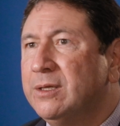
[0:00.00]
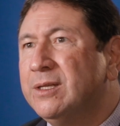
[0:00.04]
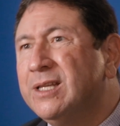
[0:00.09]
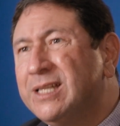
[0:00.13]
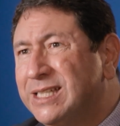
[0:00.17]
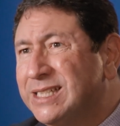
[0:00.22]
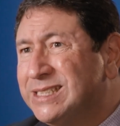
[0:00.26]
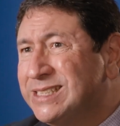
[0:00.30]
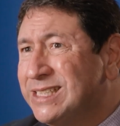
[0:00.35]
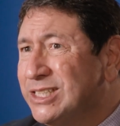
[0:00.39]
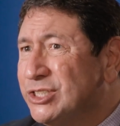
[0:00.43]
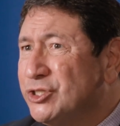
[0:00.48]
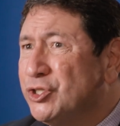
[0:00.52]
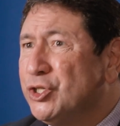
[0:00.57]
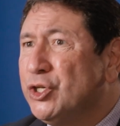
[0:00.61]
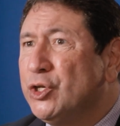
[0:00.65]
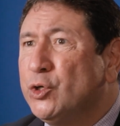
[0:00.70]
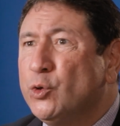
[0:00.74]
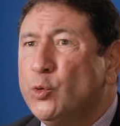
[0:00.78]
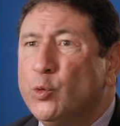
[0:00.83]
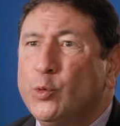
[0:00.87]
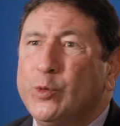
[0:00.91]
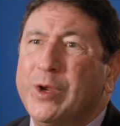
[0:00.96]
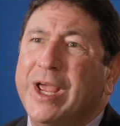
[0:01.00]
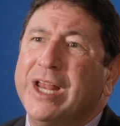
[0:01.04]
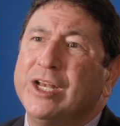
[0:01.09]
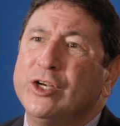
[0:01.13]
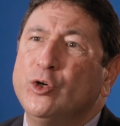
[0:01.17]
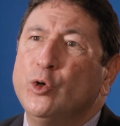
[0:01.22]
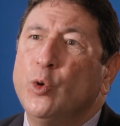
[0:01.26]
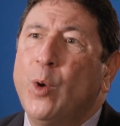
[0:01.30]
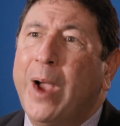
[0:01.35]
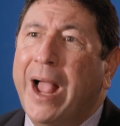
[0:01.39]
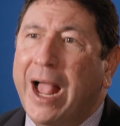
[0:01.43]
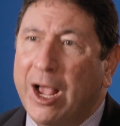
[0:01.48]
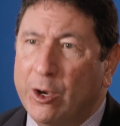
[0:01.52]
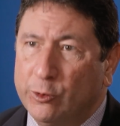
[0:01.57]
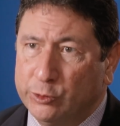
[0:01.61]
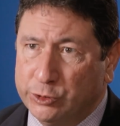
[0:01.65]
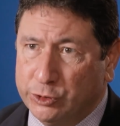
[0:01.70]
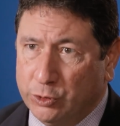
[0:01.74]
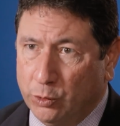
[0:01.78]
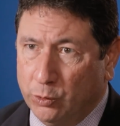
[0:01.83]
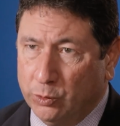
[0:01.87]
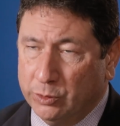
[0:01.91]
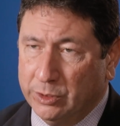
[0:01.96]
the decision to create a new
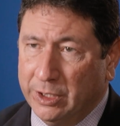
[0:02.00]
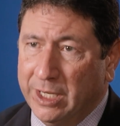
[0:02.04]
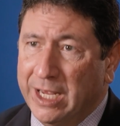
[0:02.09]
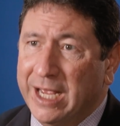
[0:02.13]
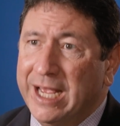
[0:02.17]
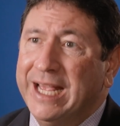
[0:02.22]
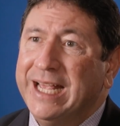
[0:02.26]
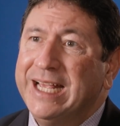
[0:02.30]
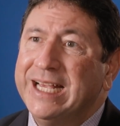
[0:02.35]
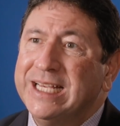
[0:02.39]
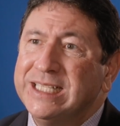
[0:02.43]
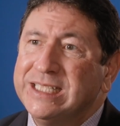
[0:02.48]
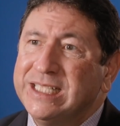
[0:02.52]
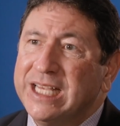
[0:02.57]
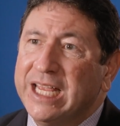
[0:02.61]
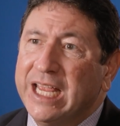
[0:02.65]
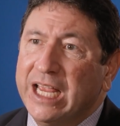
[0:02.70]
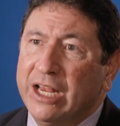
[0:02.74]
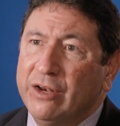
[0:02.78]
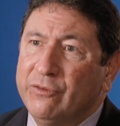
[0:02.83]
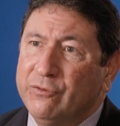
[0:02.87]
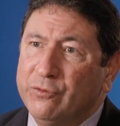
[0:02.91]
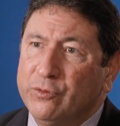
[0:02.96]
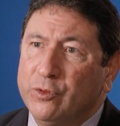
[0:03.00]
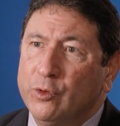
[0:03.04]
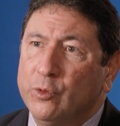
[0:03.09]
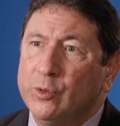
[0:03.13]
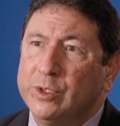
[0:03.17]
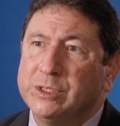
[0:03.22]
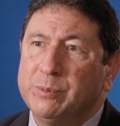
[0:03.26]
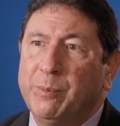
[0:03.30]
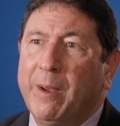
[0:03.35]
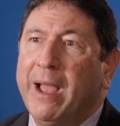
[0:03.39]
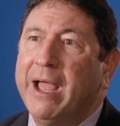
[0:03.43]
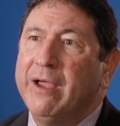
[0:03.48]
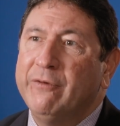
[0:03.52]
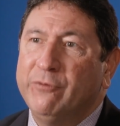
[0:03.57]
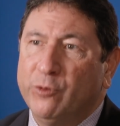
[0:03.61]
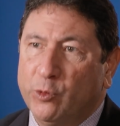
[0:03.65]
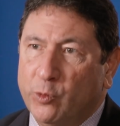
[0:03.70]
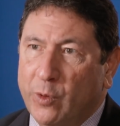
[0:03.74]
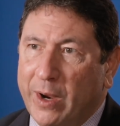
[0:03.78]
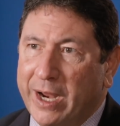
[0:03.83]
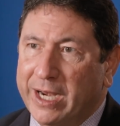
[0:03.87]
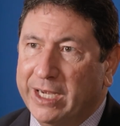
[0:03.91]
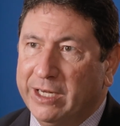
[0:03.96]
household, is influenced by a
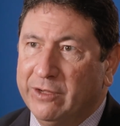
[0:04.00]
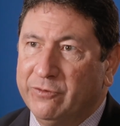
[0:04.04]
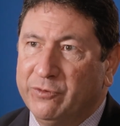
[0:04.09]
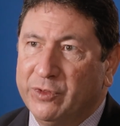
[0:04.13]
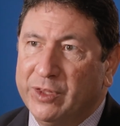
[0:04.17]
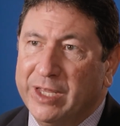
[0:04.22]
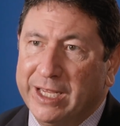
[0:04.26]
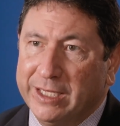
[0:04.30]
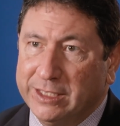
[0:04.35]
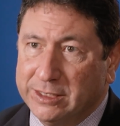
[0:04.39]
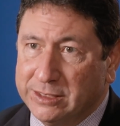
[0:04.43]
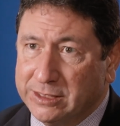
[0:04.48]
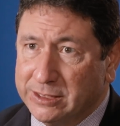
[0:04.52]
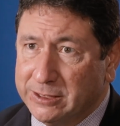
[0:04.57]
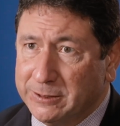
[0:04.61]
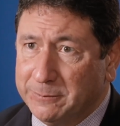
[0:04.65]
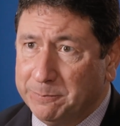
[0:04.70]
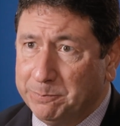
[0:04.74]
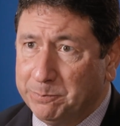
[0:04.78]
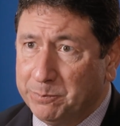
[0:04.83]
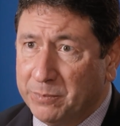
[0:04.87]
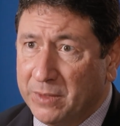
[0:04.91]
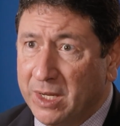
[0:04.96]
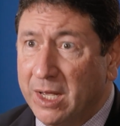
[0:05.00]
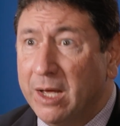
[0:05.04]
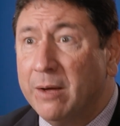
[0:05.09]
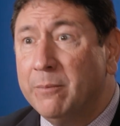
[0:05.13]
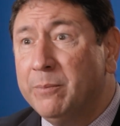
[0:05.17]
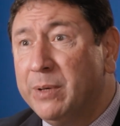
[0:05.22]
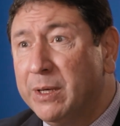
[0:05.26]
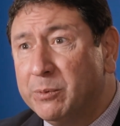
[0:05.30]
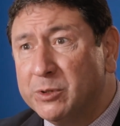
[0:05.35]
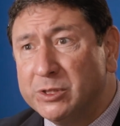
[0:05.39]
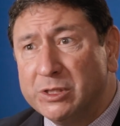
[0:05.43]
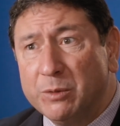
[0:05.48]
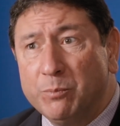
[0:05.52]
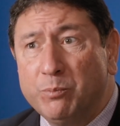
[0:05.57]
variety of things. People's